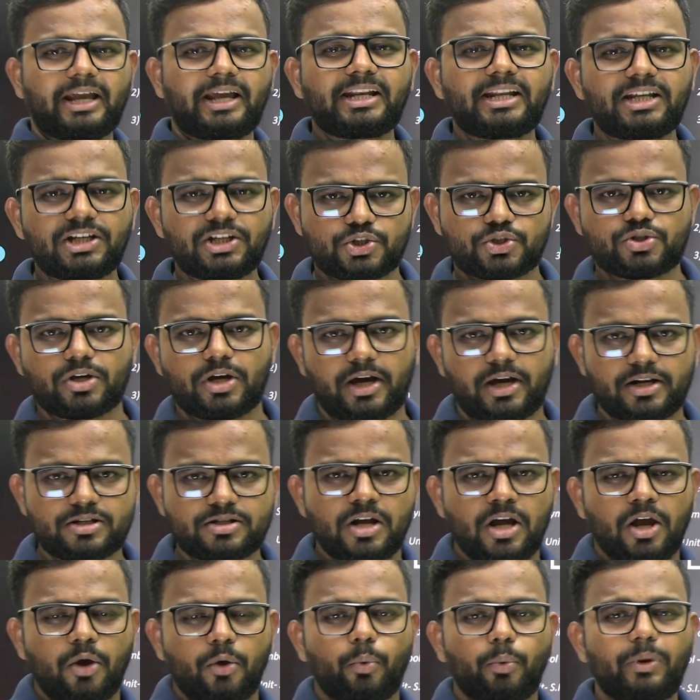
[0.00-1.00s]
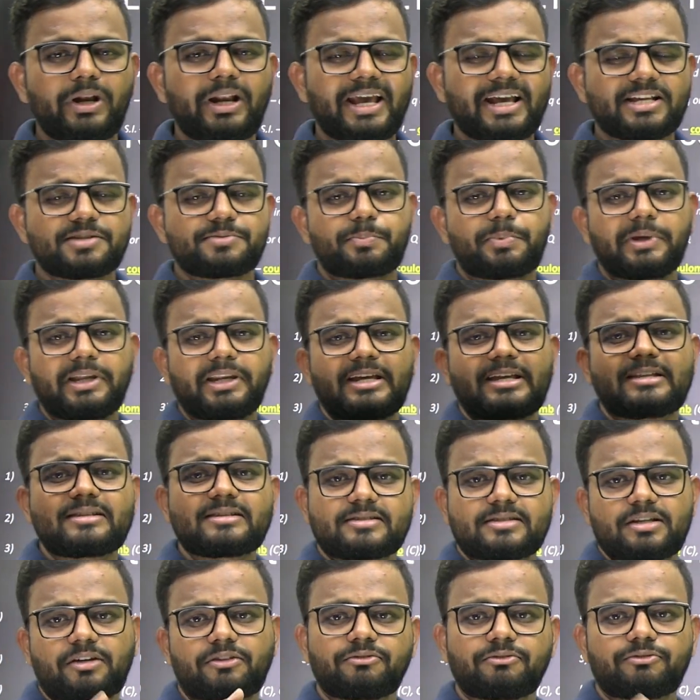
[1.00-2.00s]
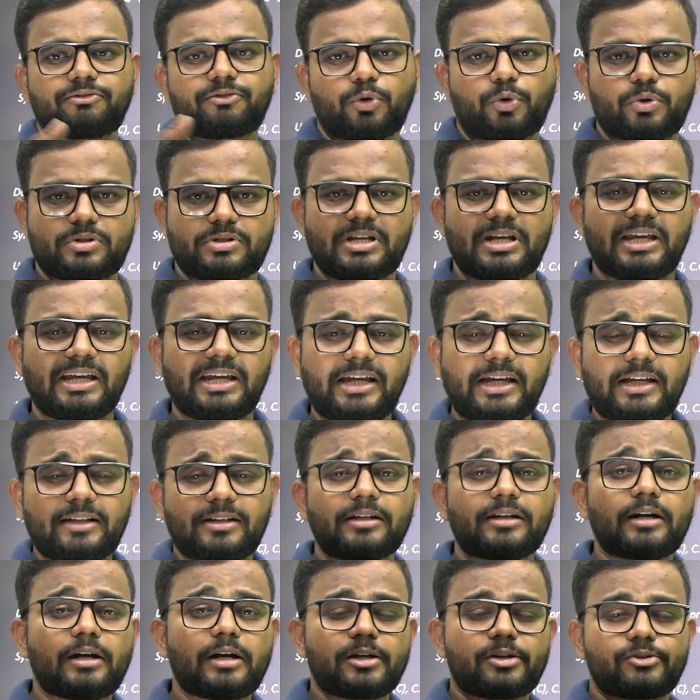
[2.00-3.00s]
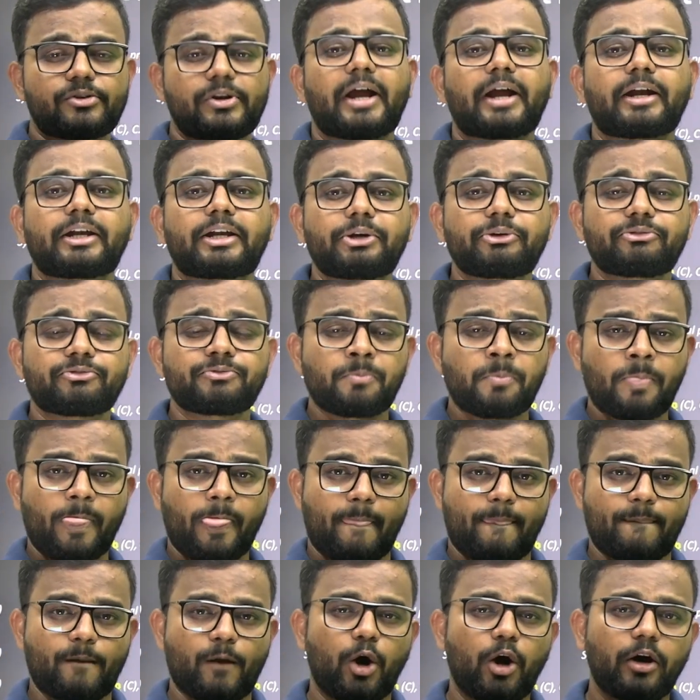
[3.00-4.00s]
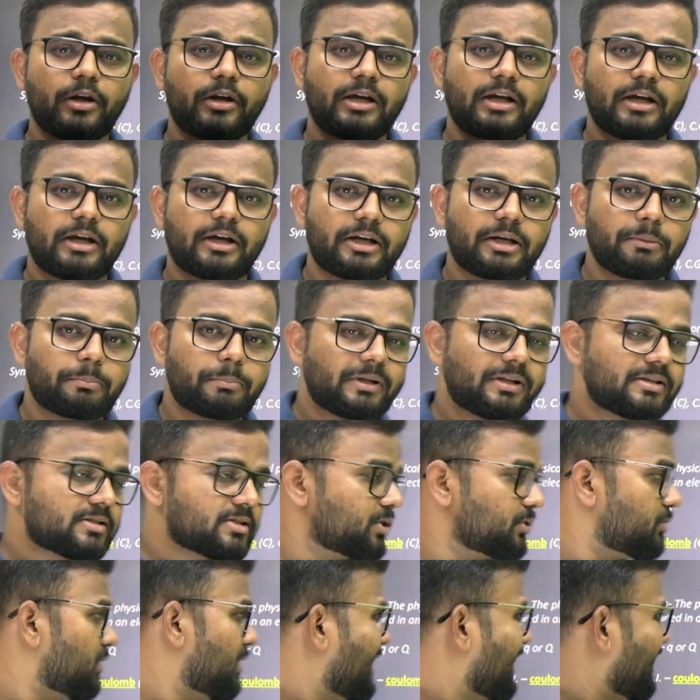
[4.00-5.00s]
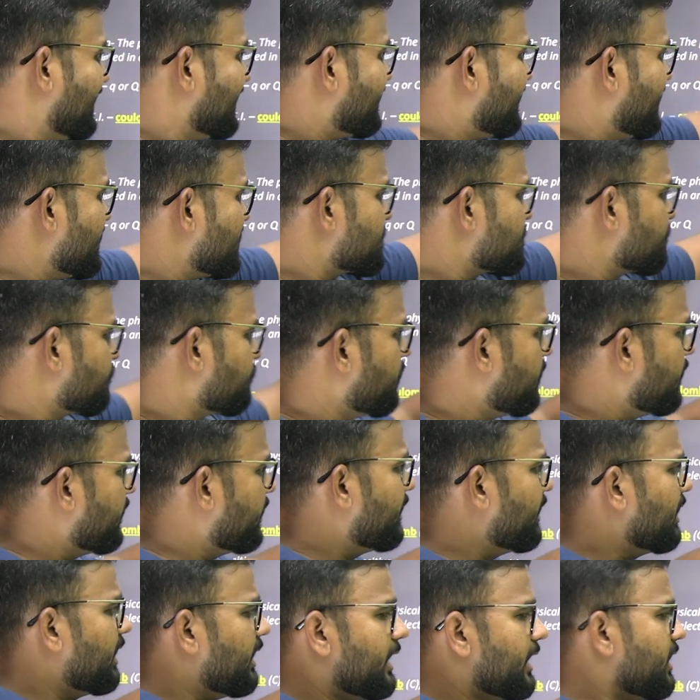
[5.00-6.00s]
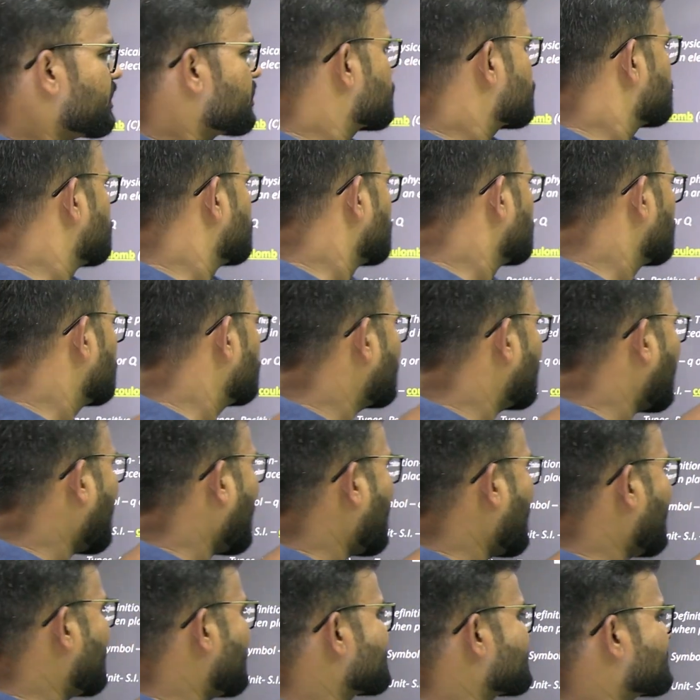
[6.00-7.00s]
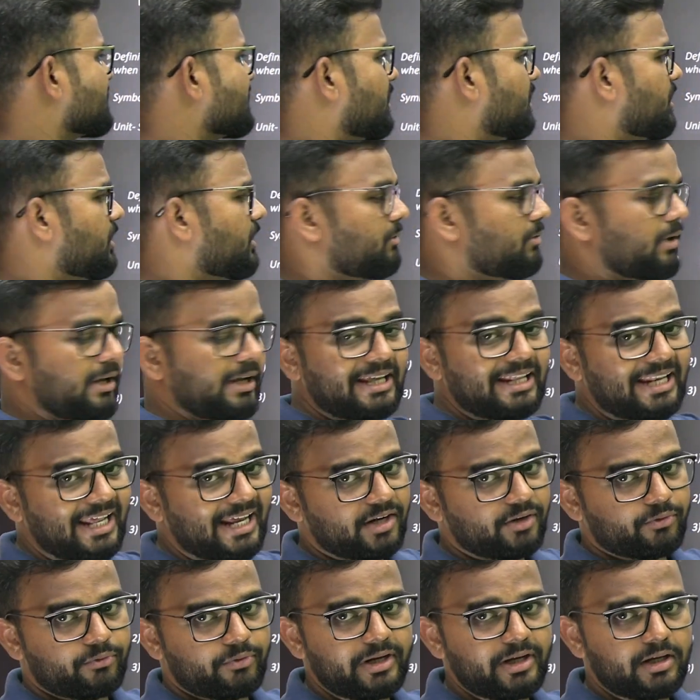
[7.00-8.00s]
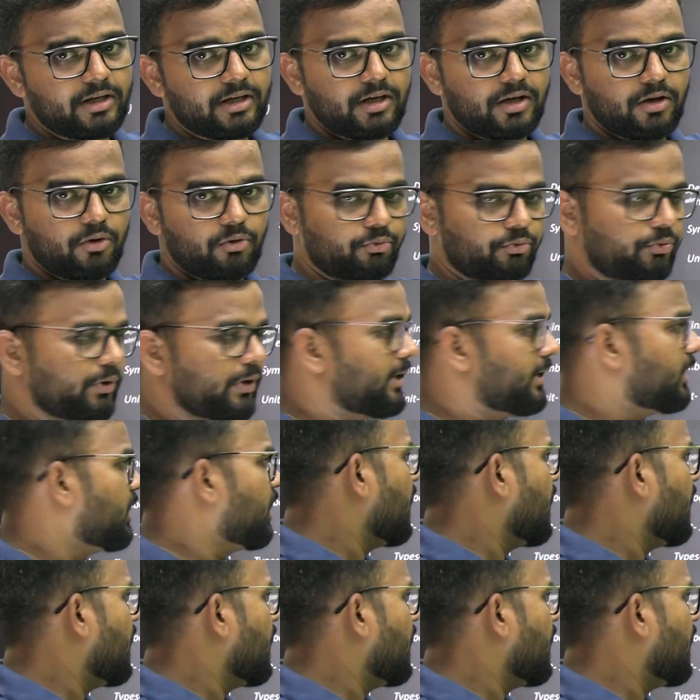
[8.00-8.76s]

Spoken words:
any charge will experience some force, either attractive or repulsive. This field is known as electric field,